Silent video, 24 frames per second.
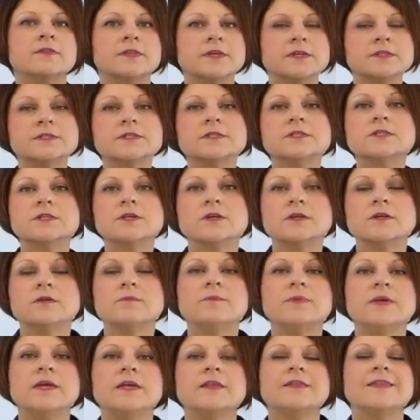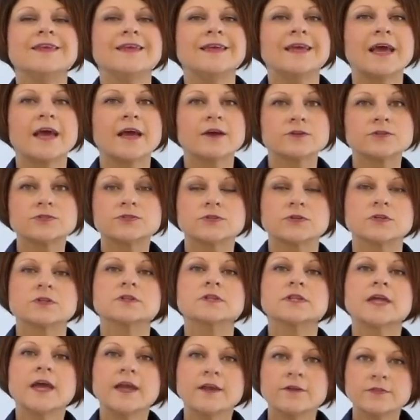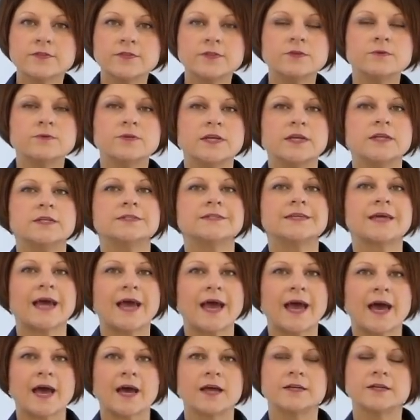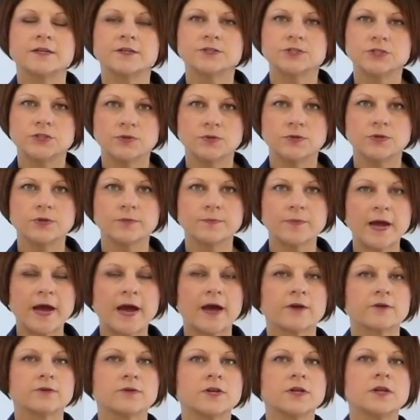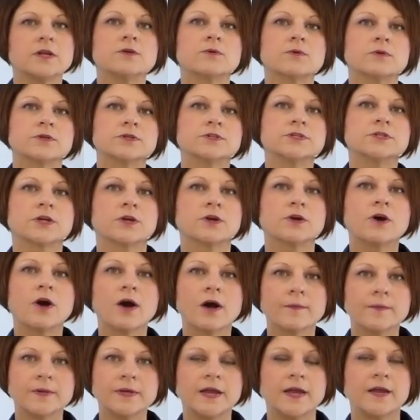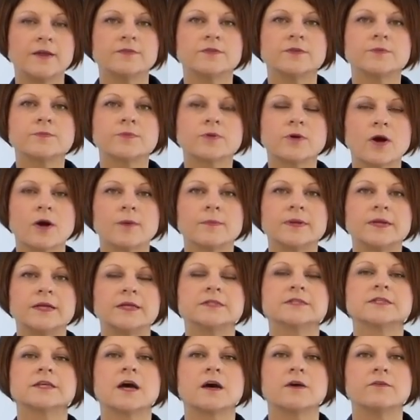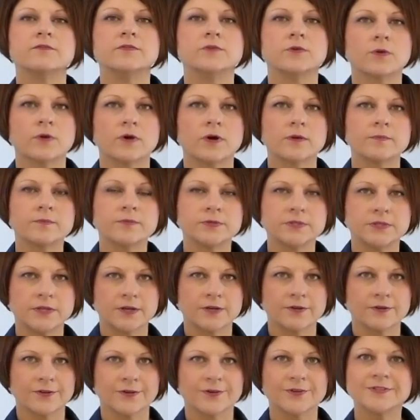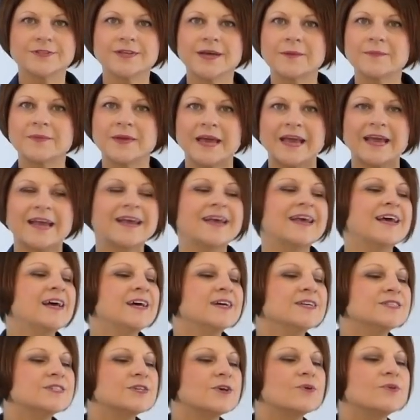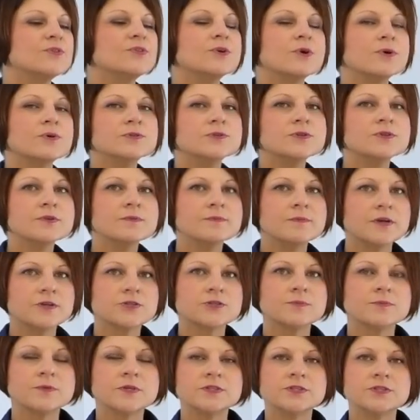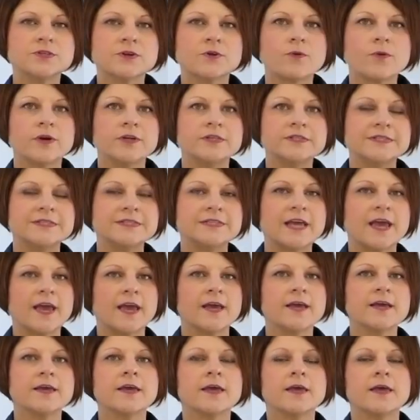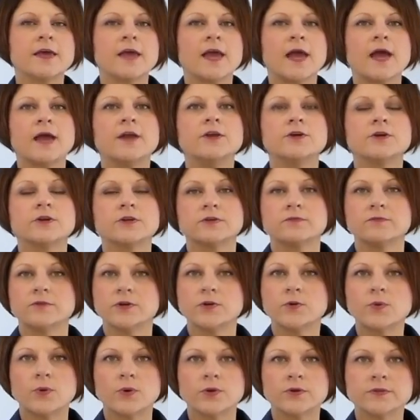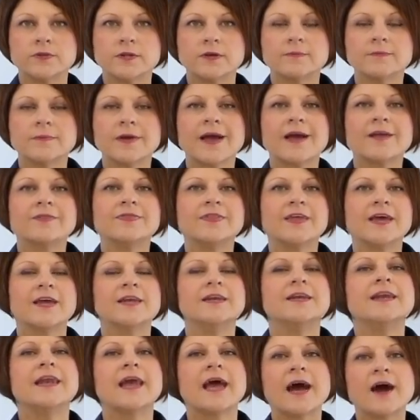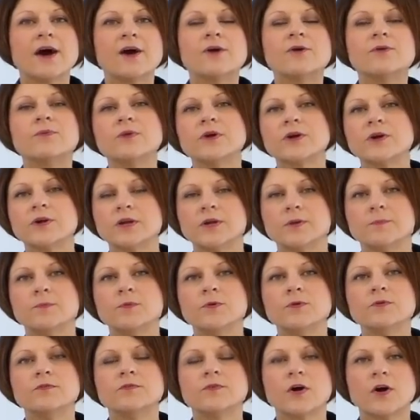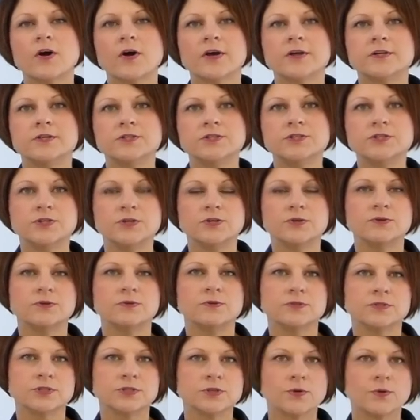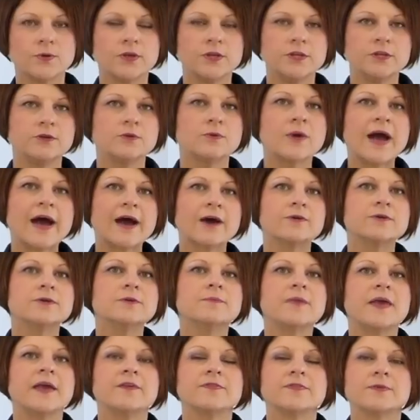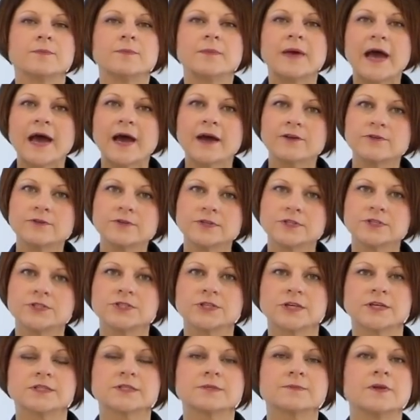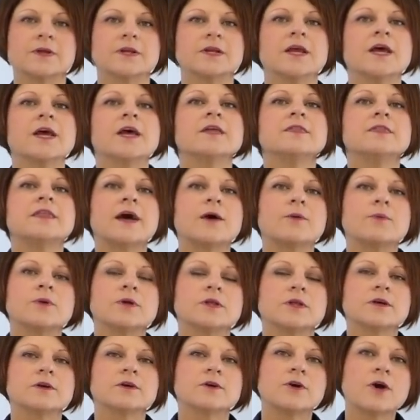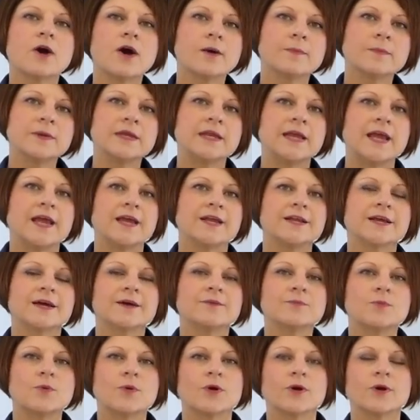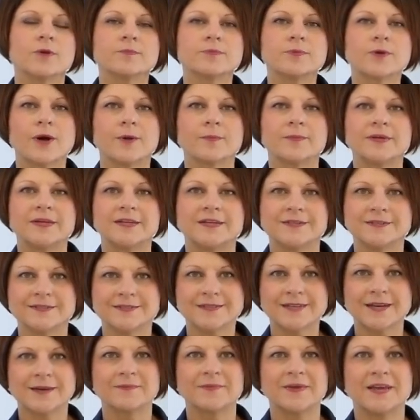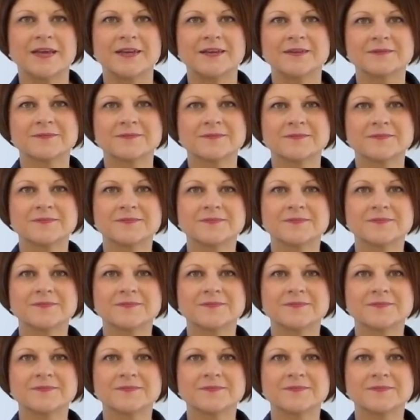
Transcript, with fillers: This is going to be the extra length you need to add to your pattern in order to accommodate the prominence of your particular tummy. So those are the measurements you're going to take, and you're going to record them, and then now we're going to move on to showing you how to make the pattern adjustment that will accommodate a more prominent tummy.